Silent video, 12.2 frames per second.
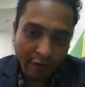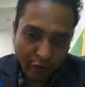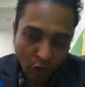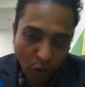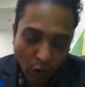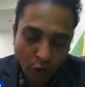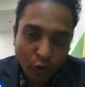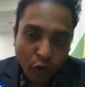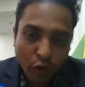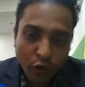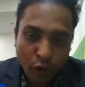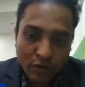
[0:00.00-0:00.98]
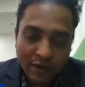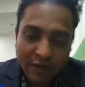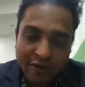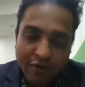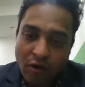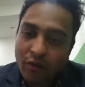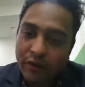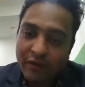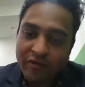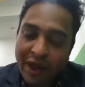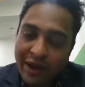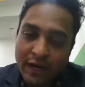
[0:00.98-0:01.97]
if you want to go two step forward
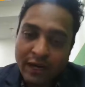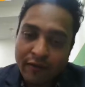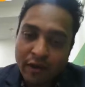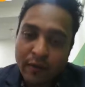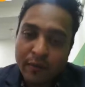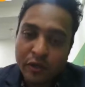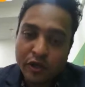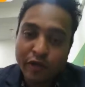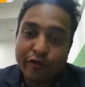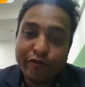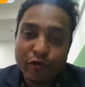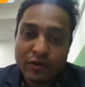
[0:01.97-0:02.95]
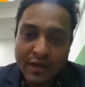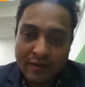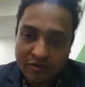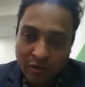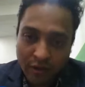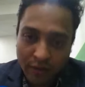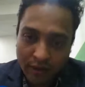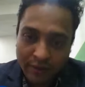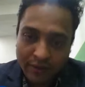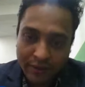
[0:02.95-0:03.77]
the faculty will be pushing you four steps forward